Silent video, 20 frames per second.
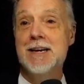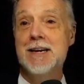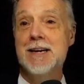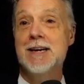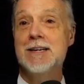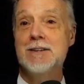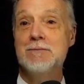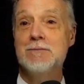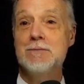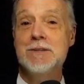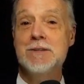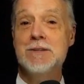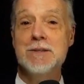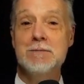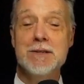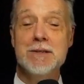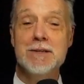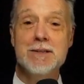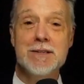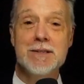uh, give me
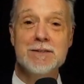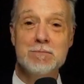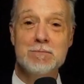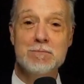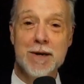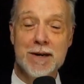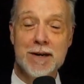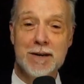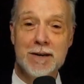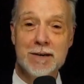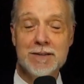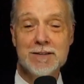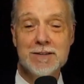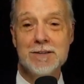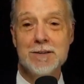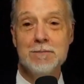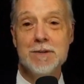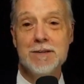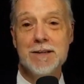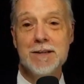something that's better,
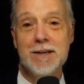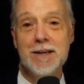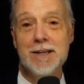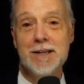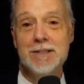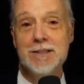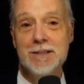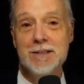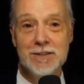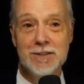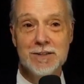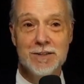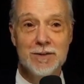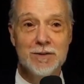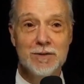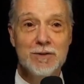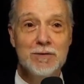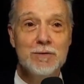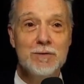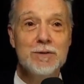something that actually is
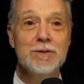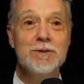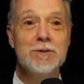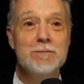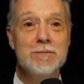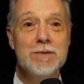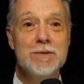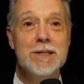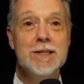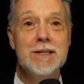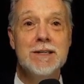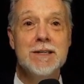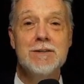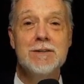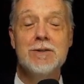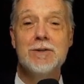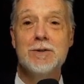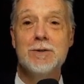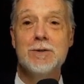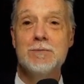useful to me
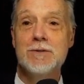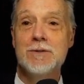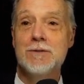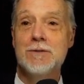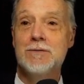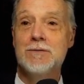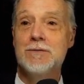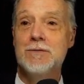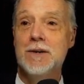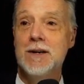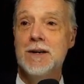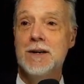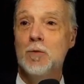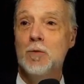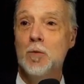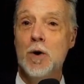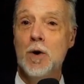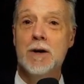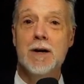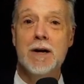in terms of
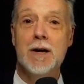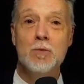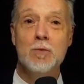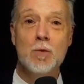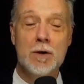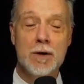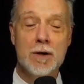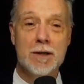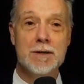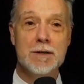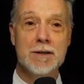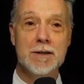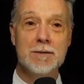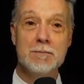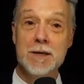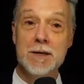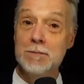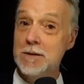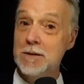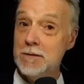what I want. Now,
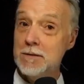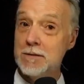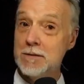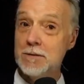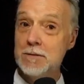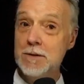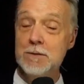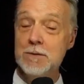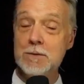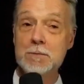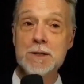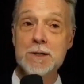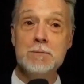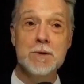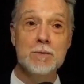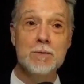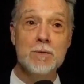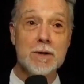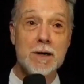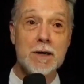maybe you don't agree with me,
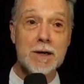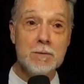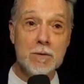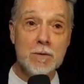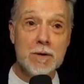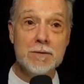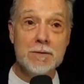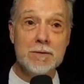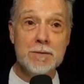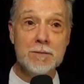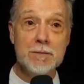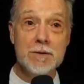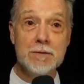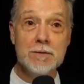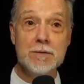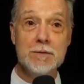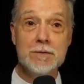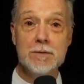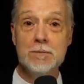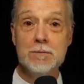but what I want from the
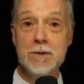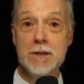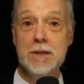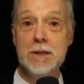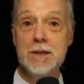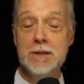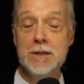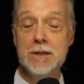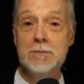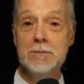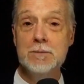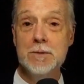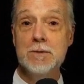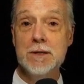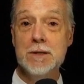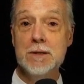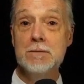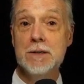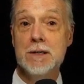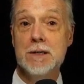social media is to
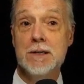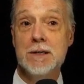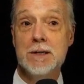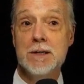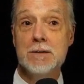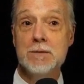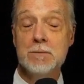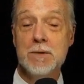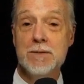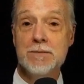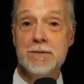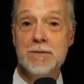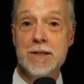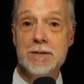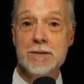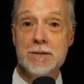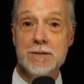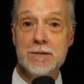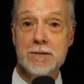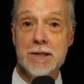be able to connect with my
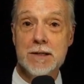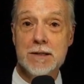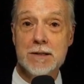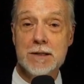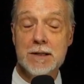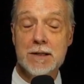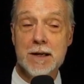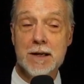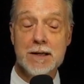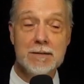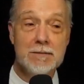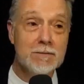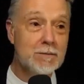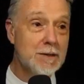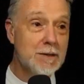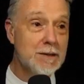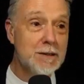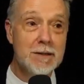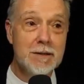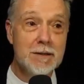friends directly. I don't
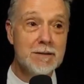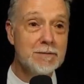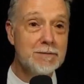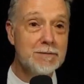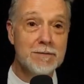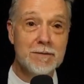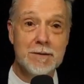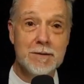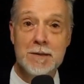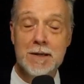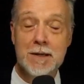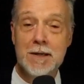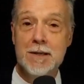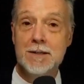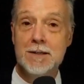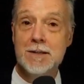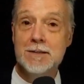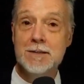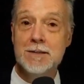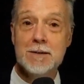want to hear from
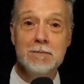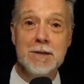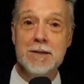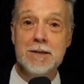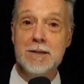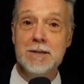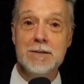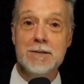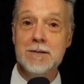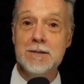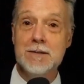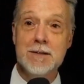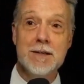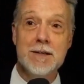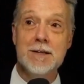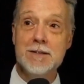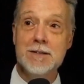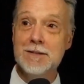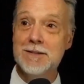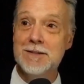somebody in the
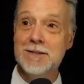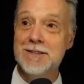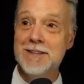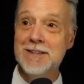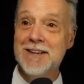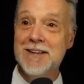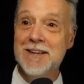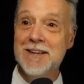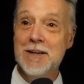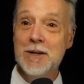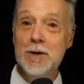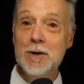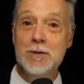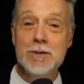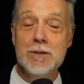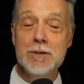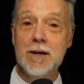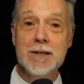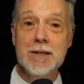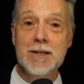States
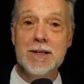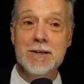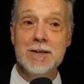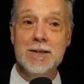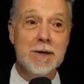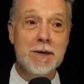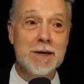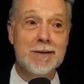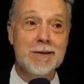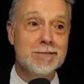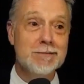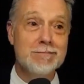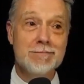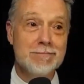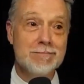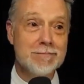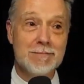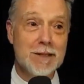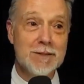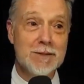who's talking about
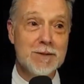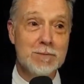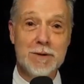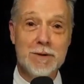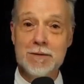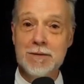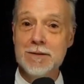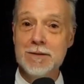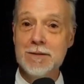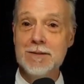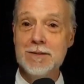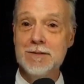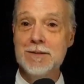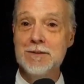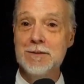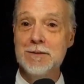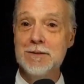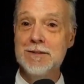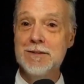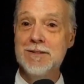conspiracy
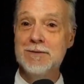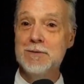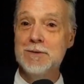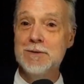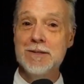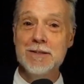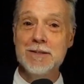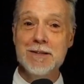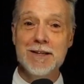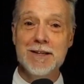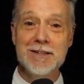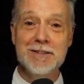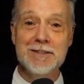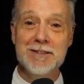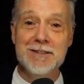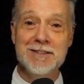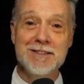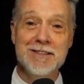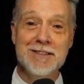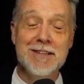theories with the
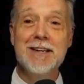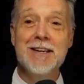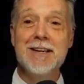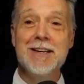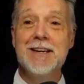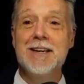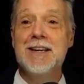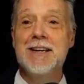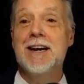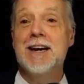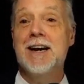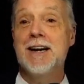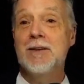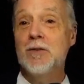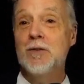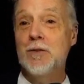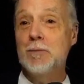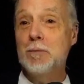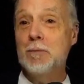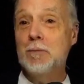election.
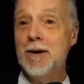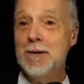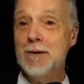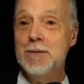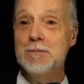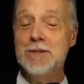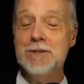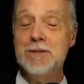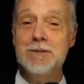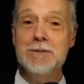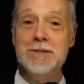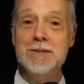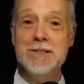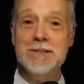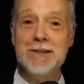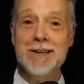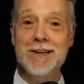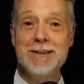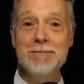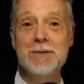The problem, too, is
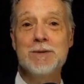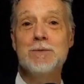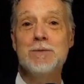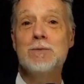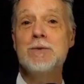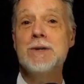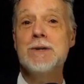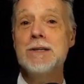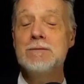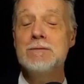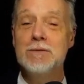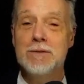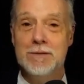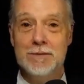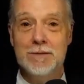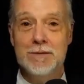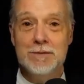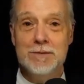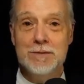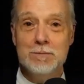if I happen to read one
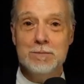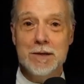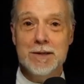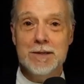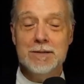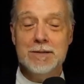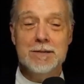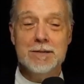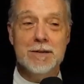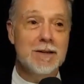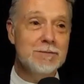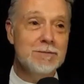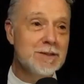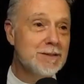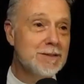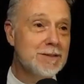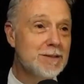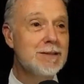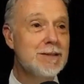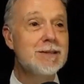of those spots, all of a
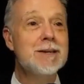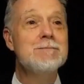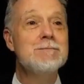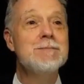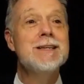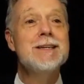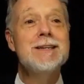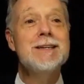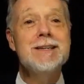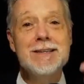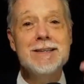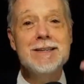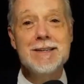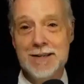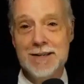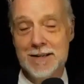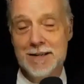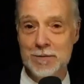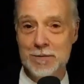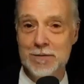sudden I'm
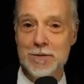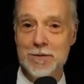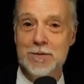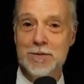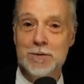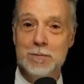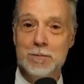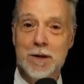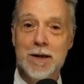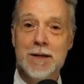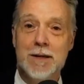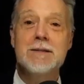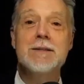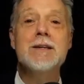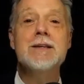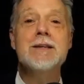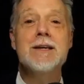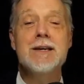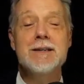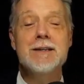inundated with those spots.
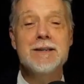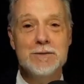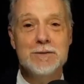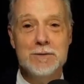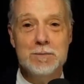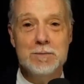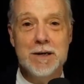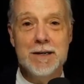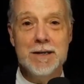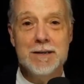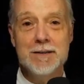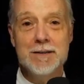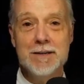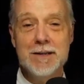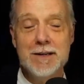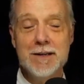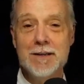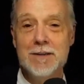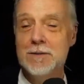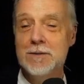Again, it goes back to the
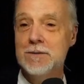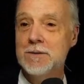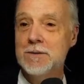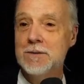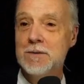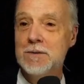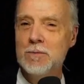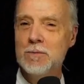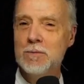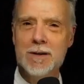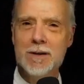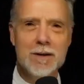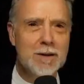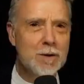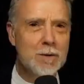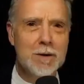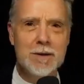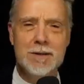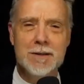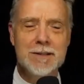algorithm. What
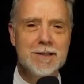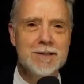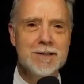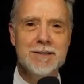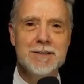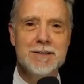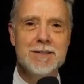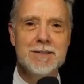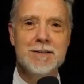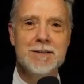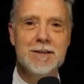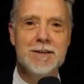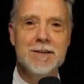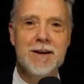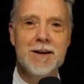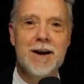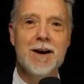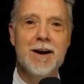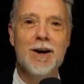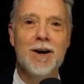equality is in there
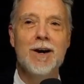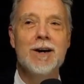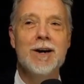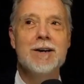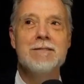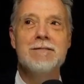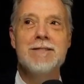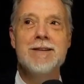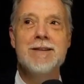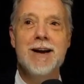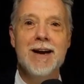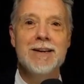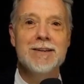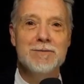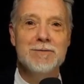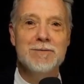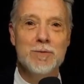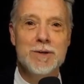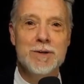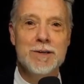there?
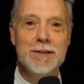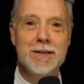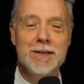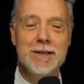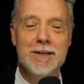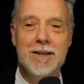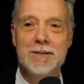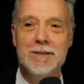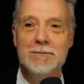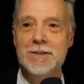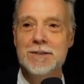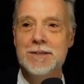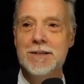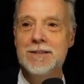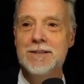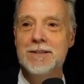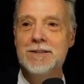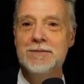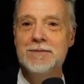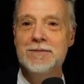None, really. All of a
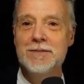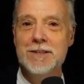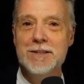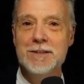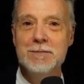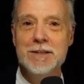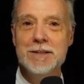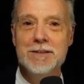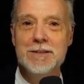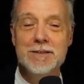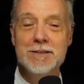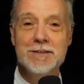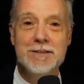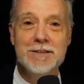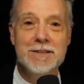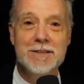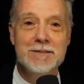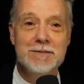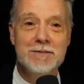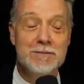sudden you're feeding me all this
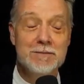kind of